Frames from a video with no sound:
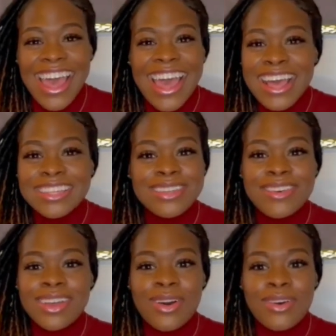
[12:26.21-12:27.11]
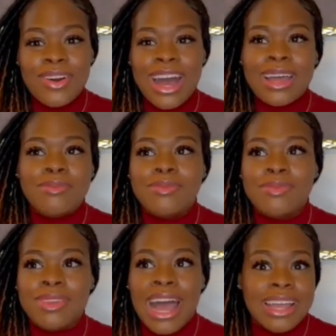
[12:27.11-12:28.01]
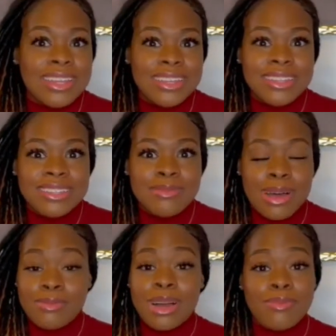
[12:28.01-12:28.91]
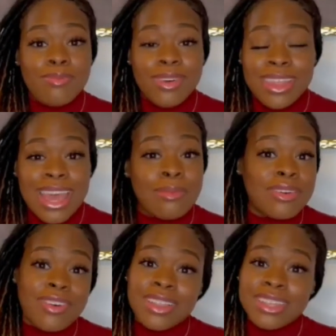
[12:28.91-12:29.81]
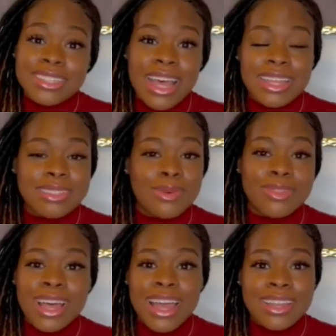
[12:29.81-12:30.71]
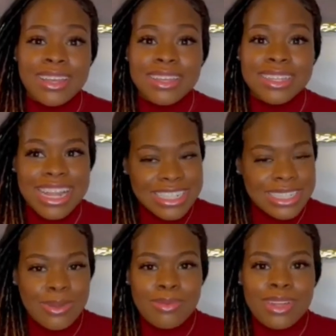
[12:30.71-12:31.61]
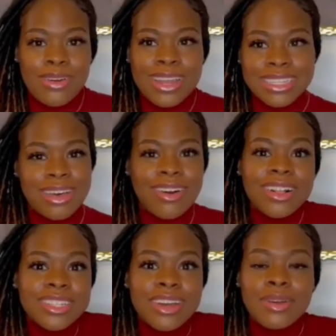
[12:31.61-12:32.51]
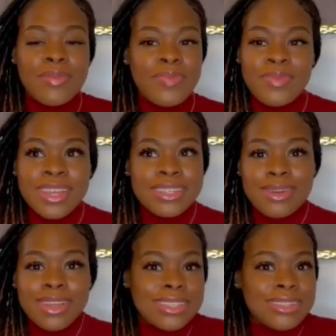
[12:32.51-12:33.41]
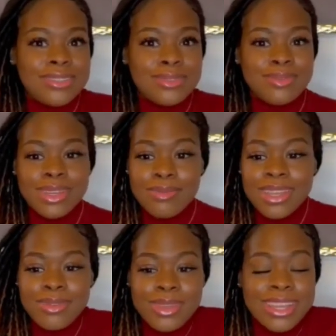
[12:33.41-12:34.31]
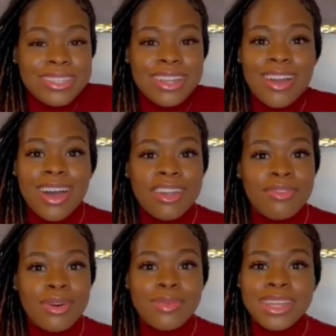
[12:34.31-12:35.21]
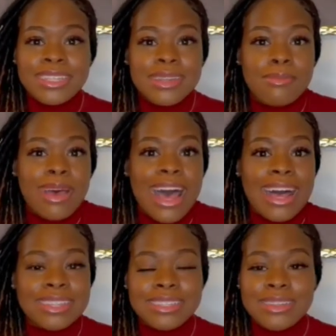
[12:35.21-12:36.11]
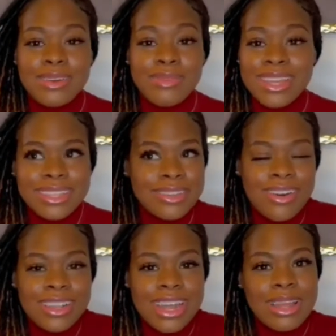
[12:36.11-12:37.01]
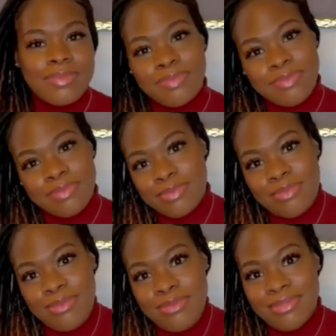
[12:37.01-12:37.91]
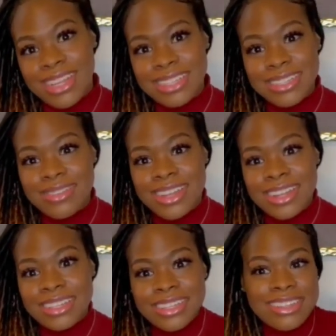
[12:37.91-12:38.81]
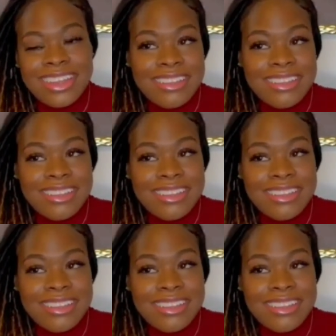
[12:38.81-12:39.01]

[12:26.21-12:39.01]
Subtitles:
so we go. I'm Guyanese. My mother and my father's side is both Guyanese, and that's just what we know. That's our culture. So we listen to, we into the carnival, we into the mass, we into all of that. That's just what it is. Yeah.